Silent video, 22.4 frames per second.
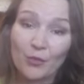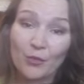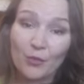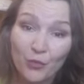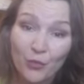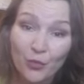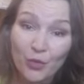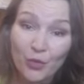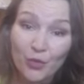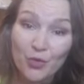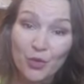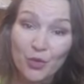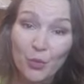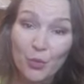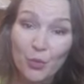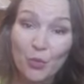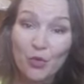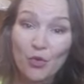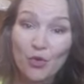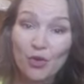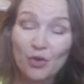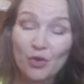for the
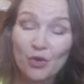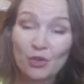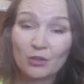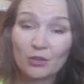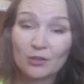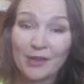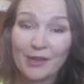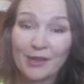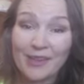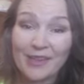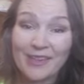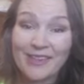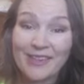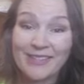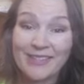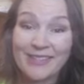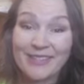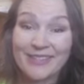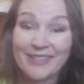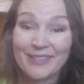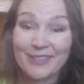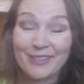world,
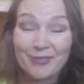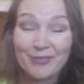is